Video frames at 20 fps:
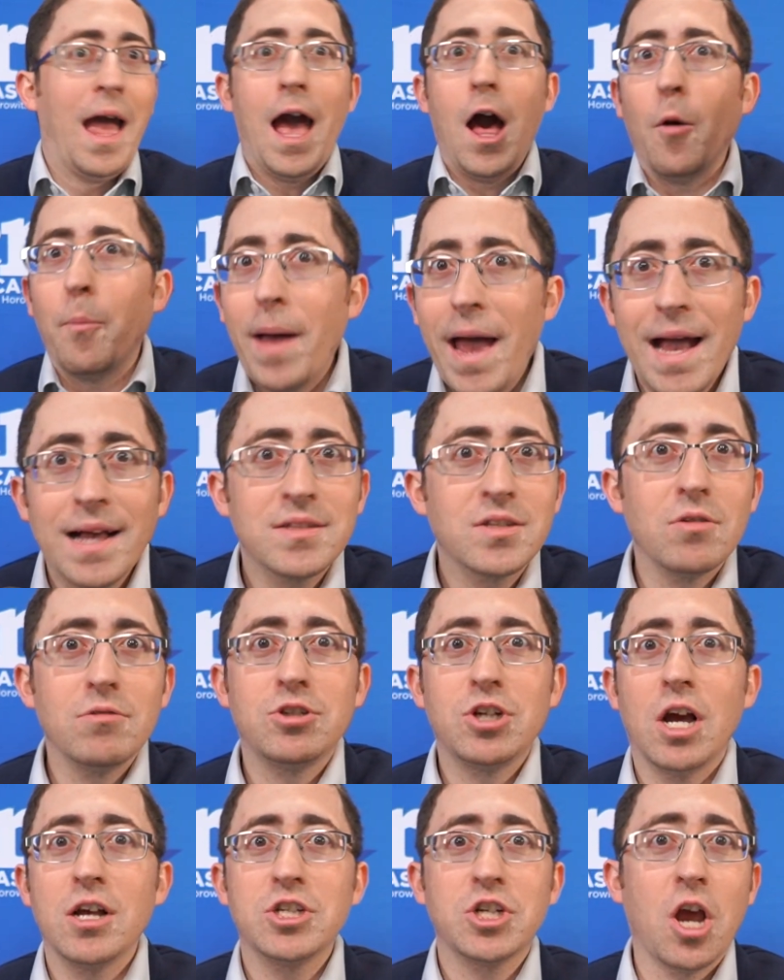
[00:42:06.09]
El Paso
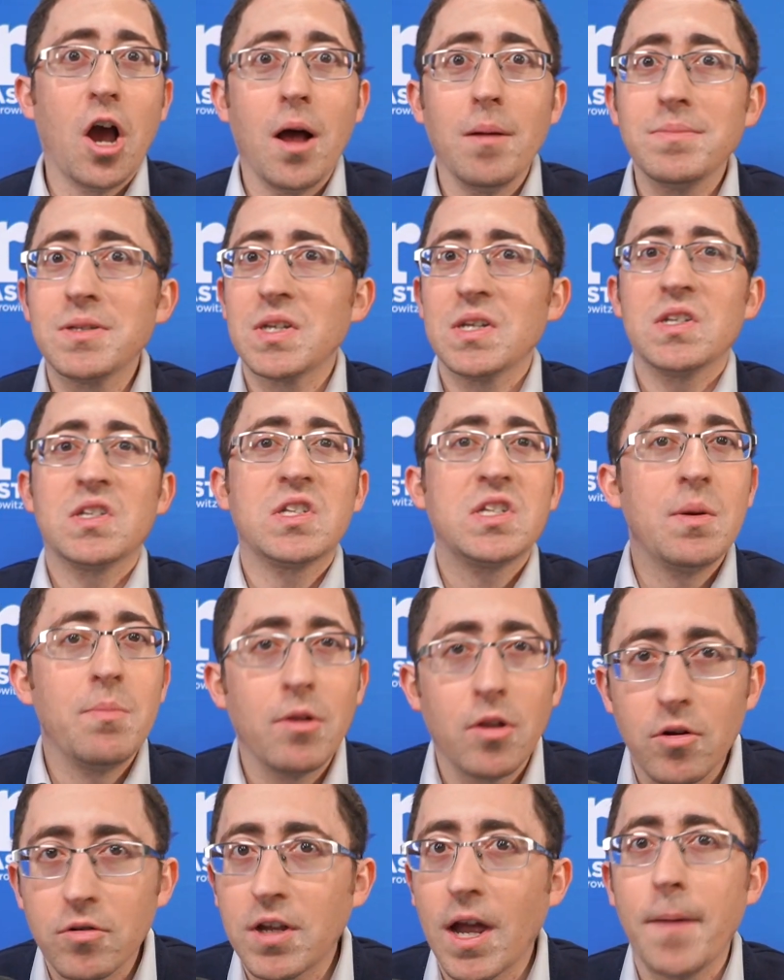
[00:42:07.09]
judge comes,
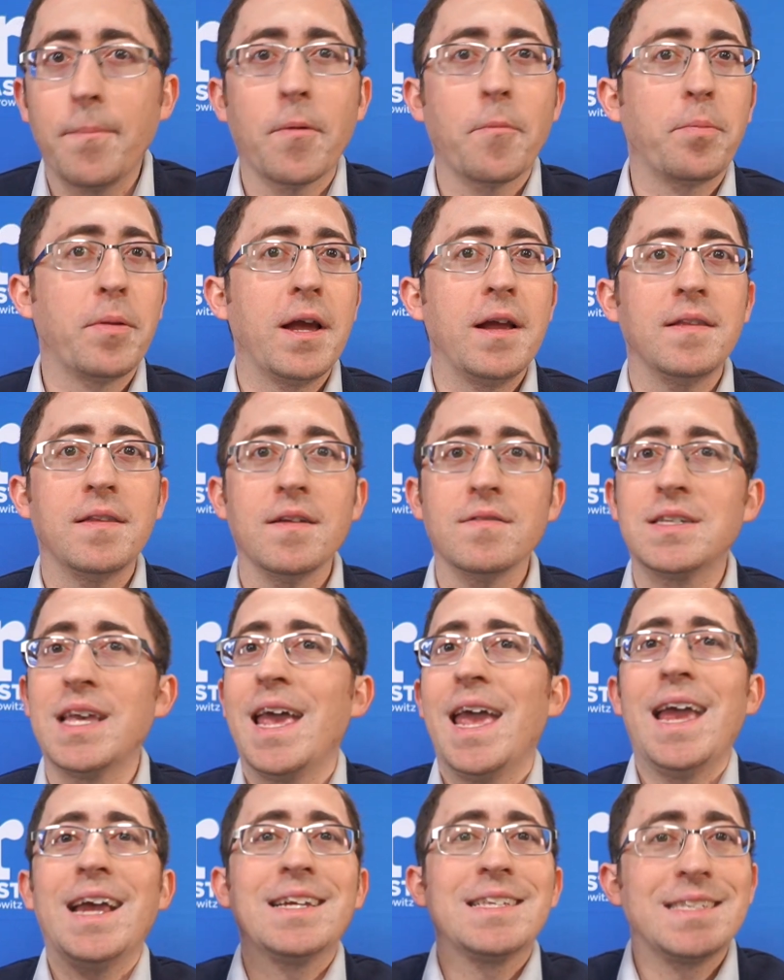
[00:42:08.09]
similar type of plaintiffs,
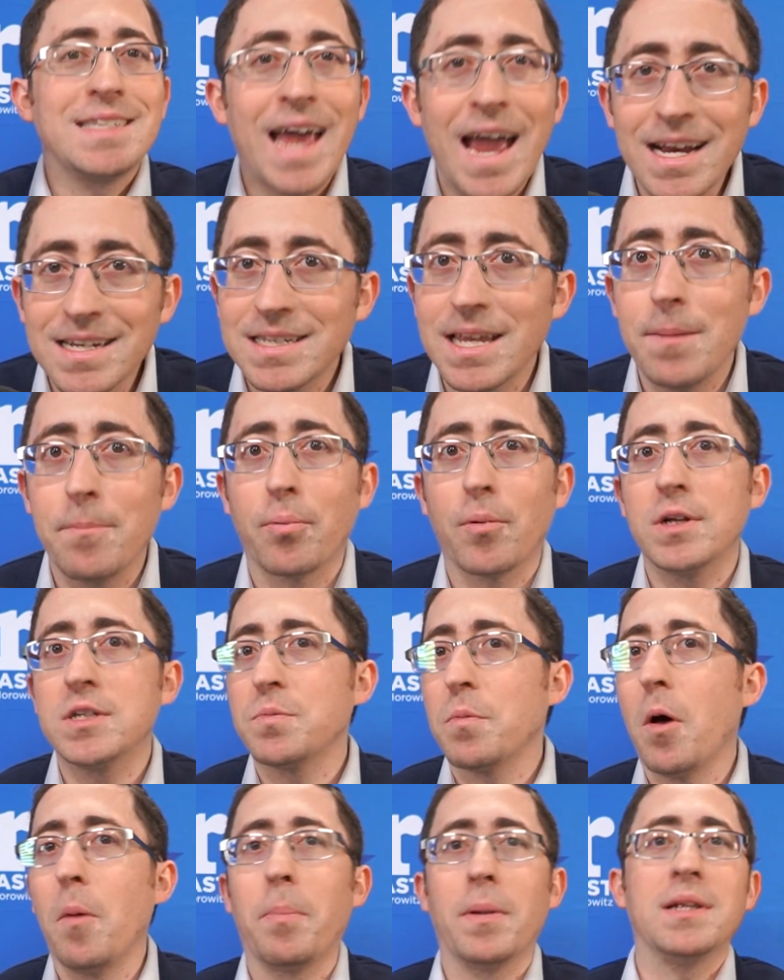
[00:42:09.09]
exact same
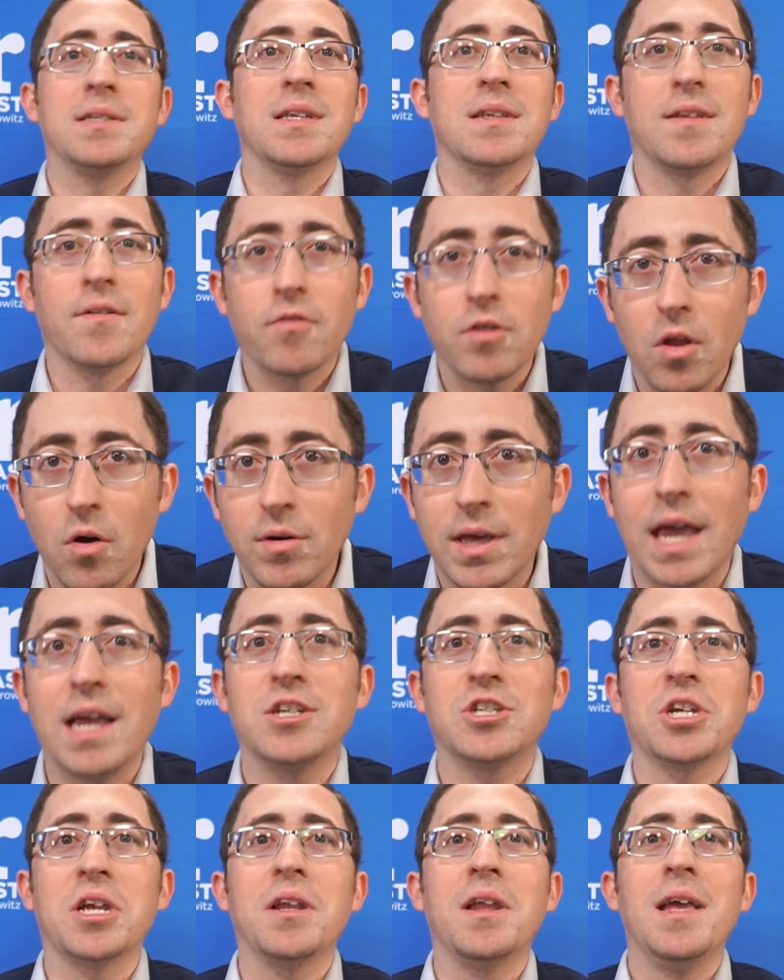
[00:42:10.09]
principle, but it's a different
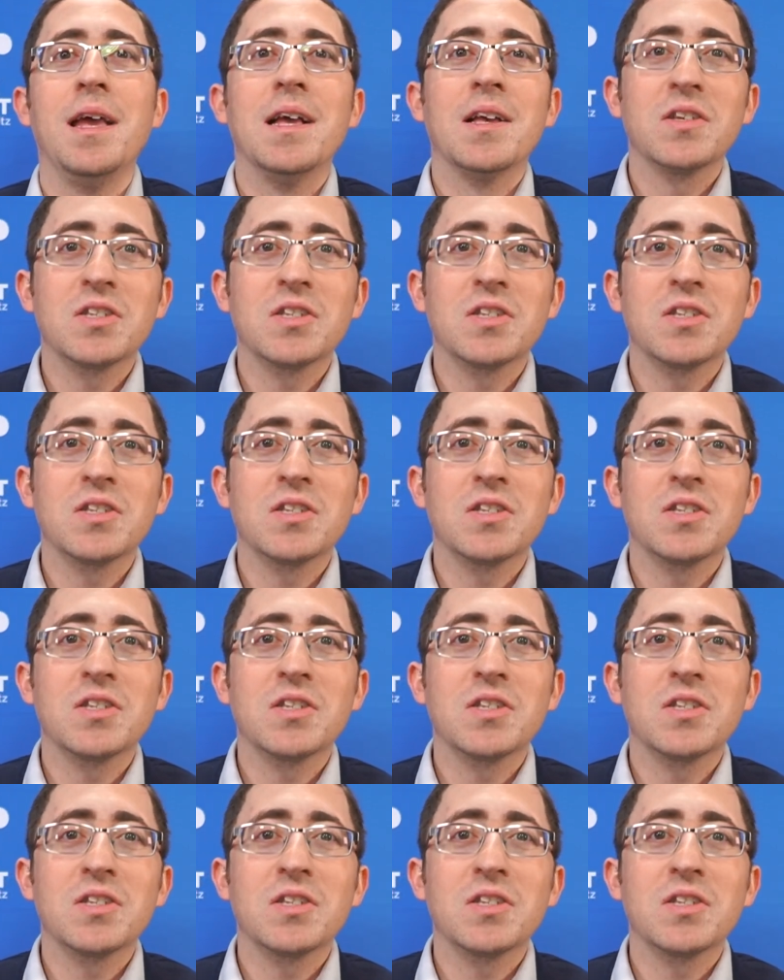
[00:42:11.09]
location,